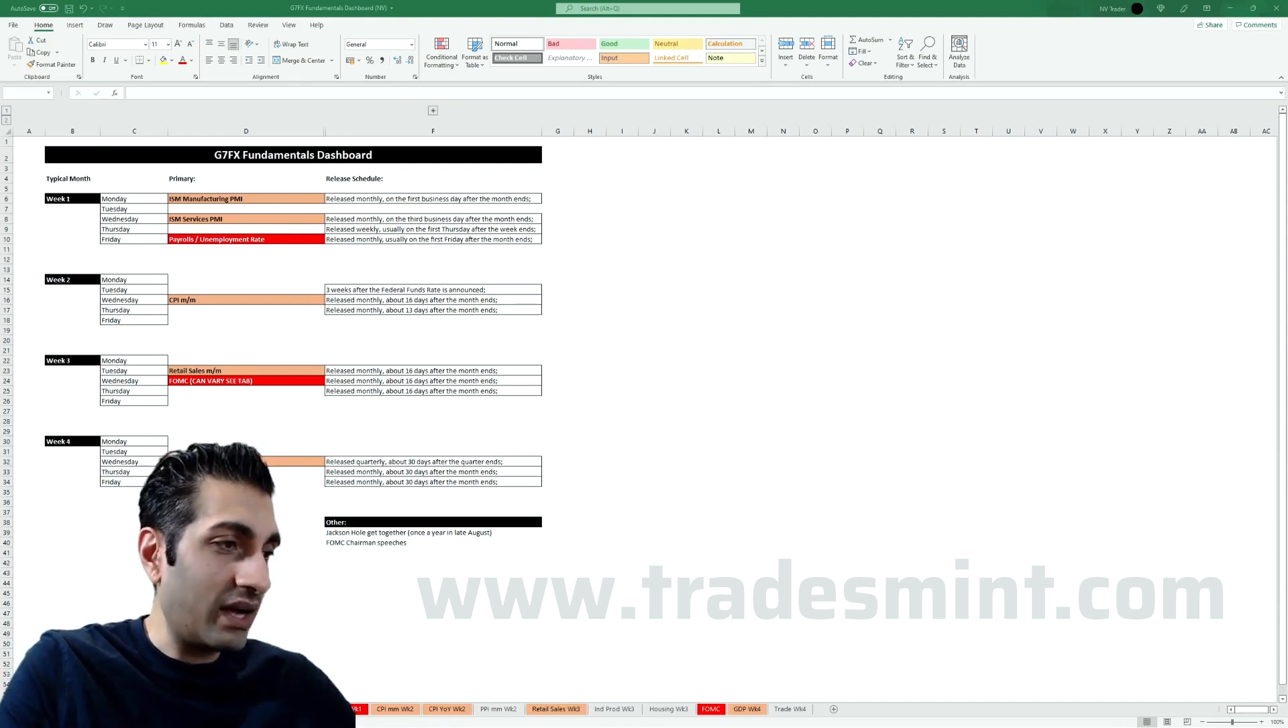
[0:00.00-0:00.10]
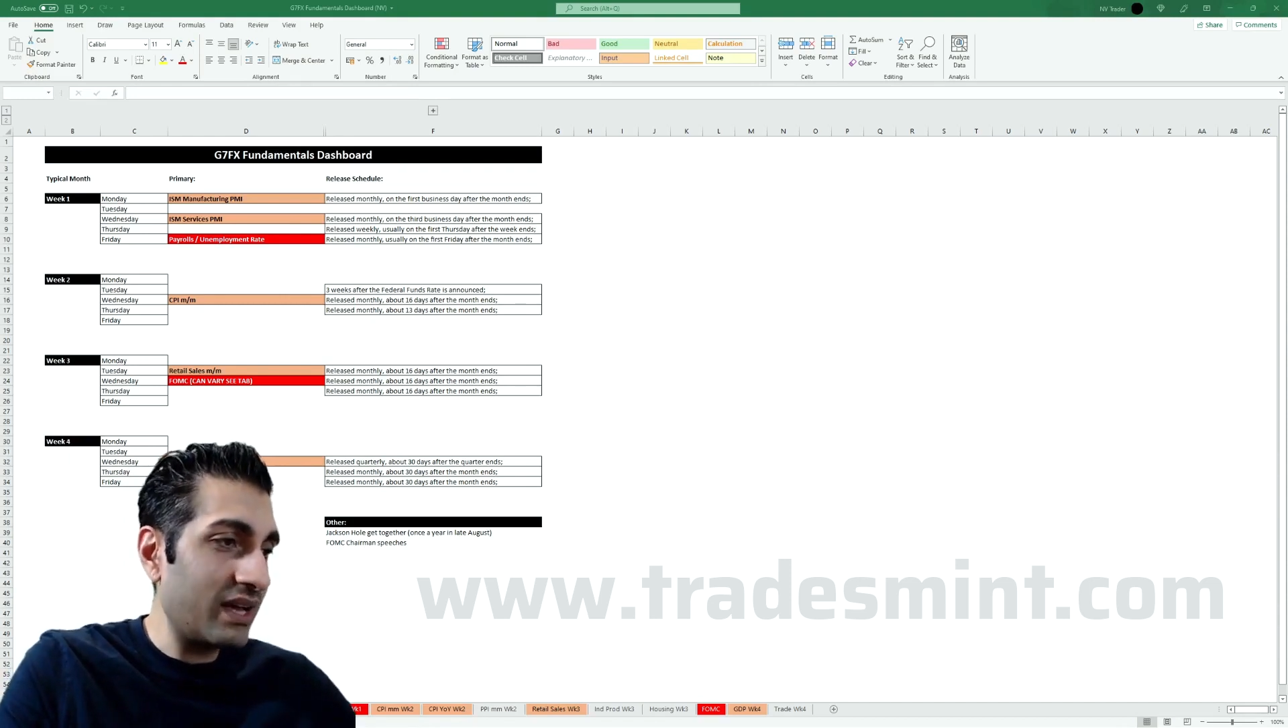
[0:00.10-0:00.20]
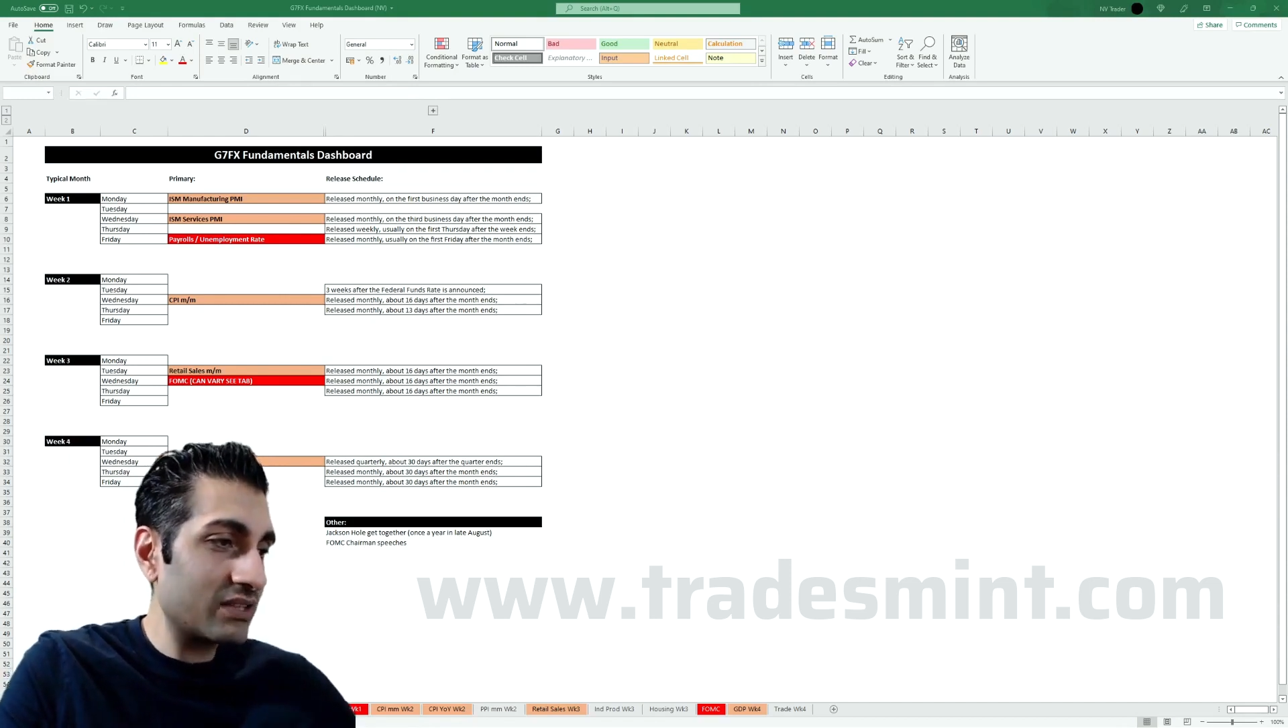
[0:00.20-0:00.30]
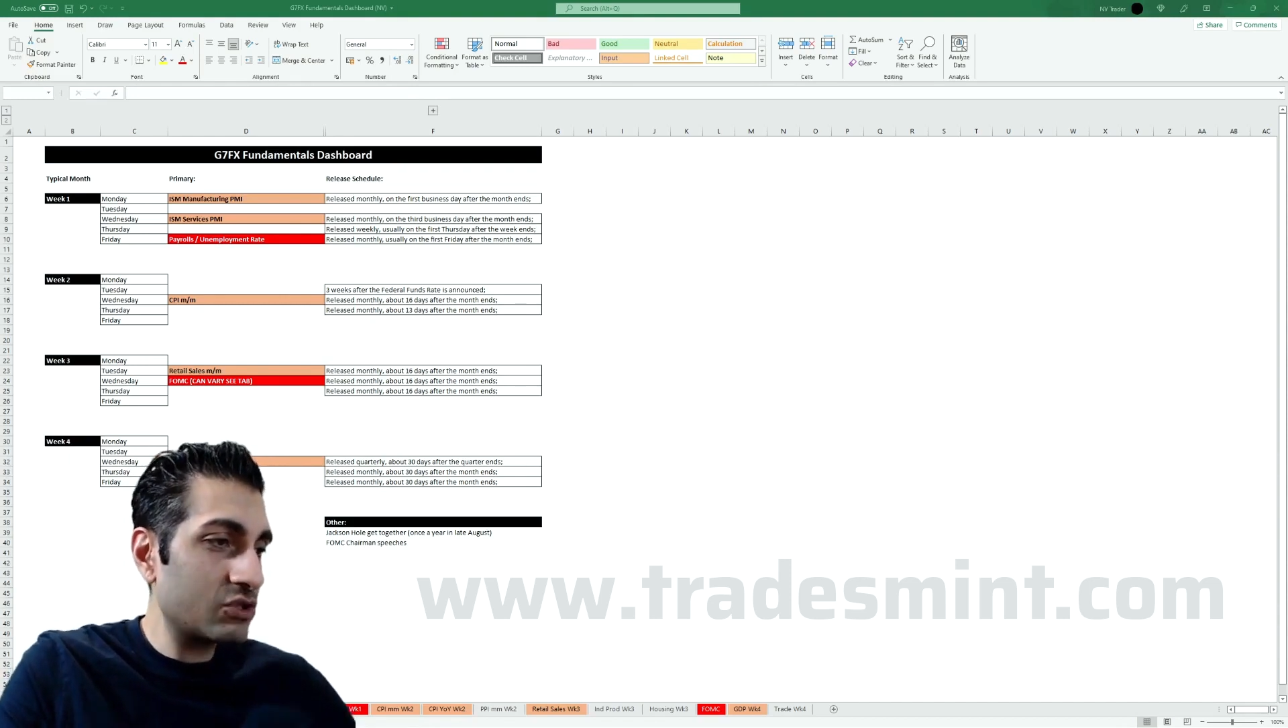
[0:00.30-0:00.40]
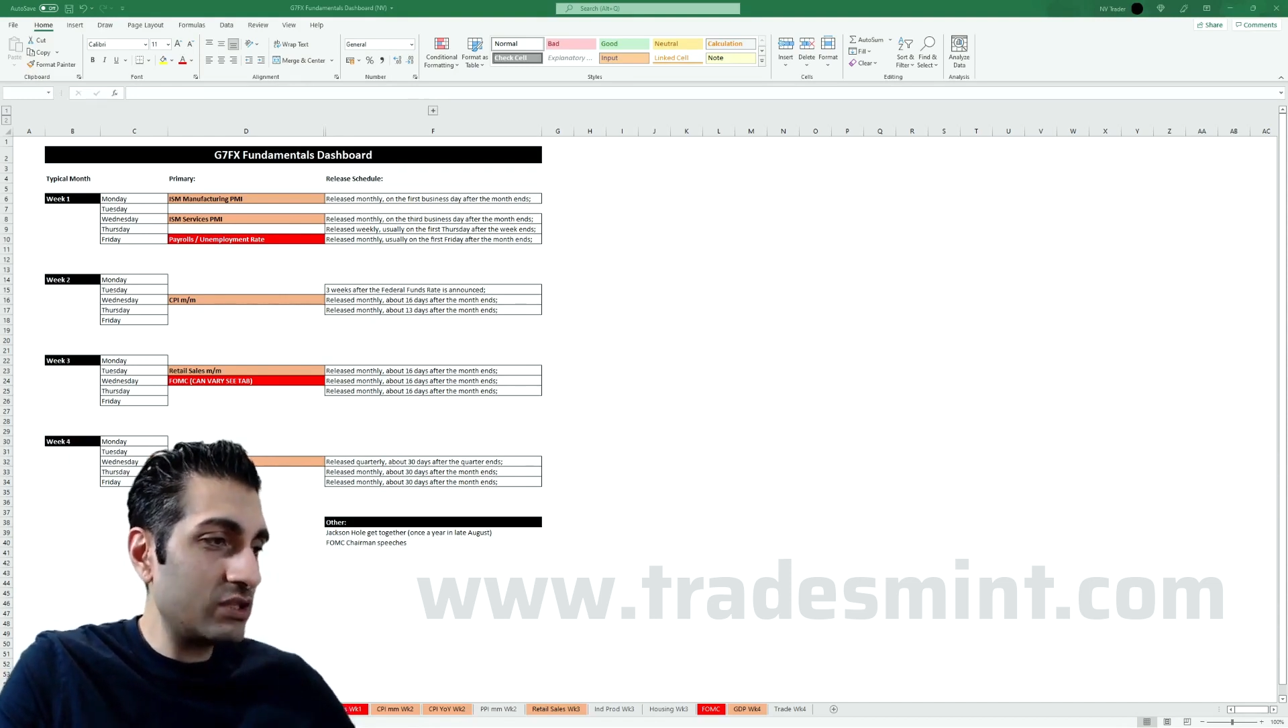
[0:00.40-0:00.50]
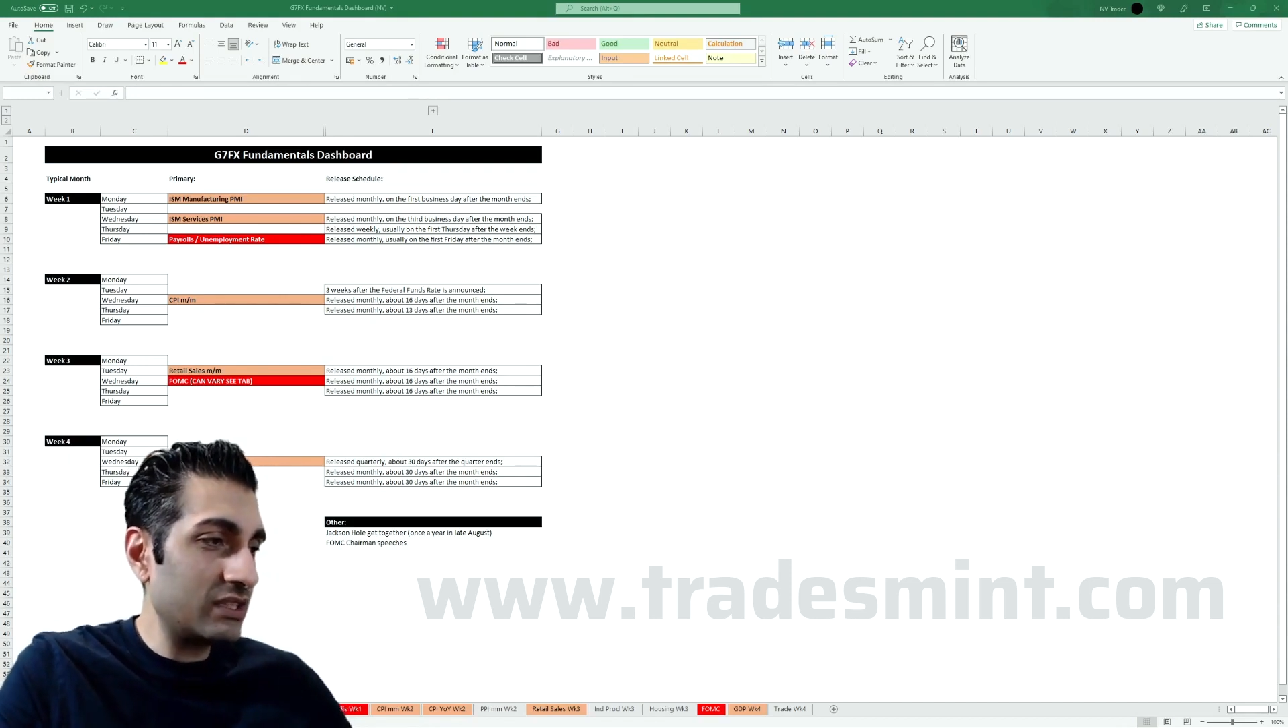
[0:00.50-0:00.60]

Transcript: actually